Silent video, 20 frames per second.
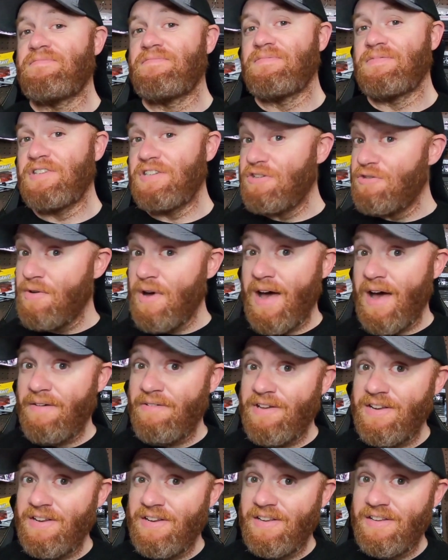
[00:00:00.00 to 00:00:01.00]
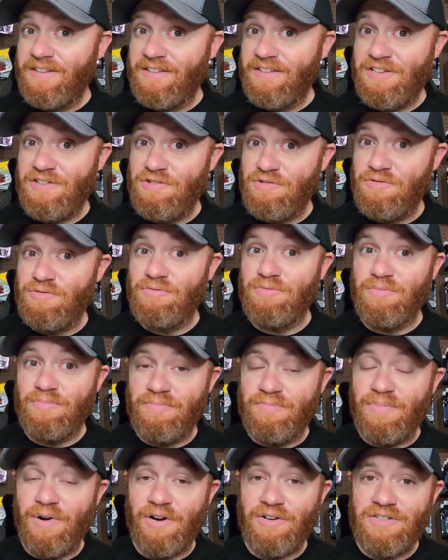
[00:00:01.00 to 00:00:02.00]
Did you have it? Did you
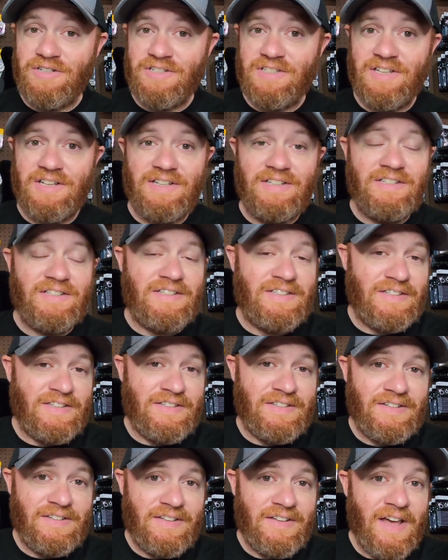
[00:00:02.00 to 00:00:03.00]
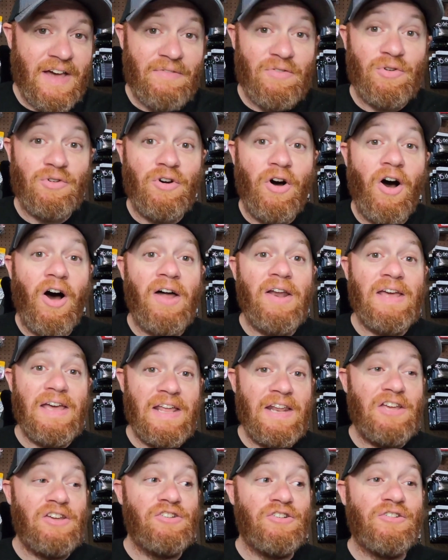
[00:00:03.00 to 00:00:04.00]
purchase this? Have you caught
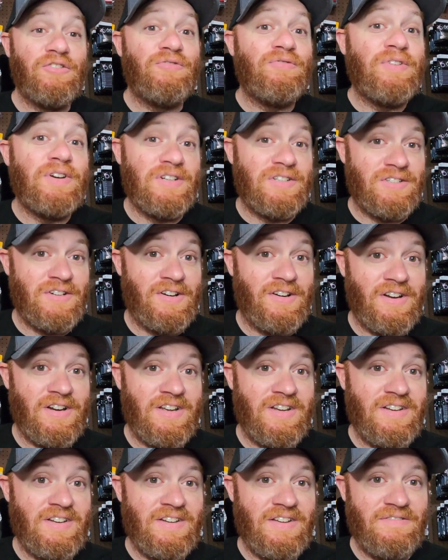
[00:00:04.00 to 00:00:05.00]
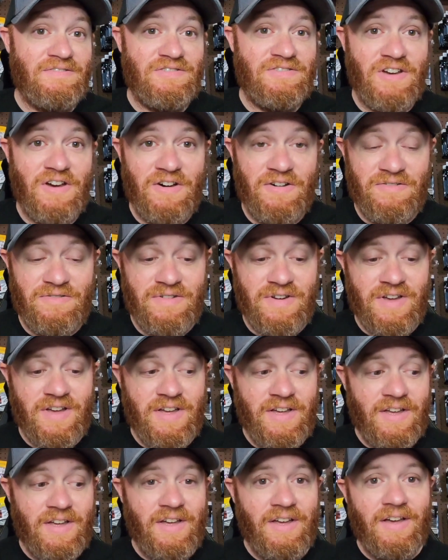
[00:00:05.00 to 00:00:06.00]
any good fish on it? If so,
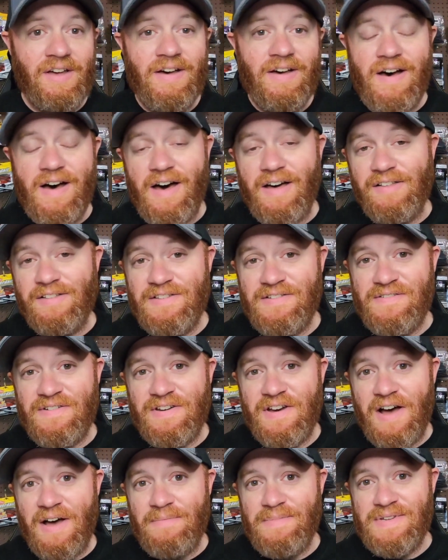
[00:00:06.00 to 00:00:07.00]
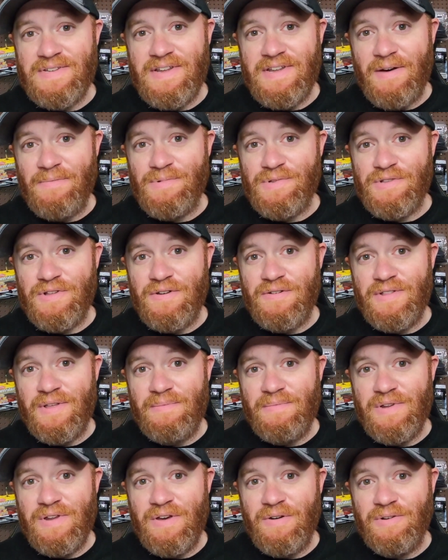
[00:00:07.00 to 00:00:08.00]
leave a comment down below. Let
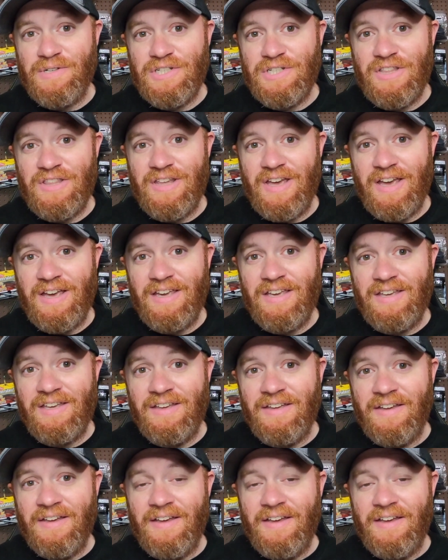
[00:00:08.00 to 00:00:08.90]
me know what you think.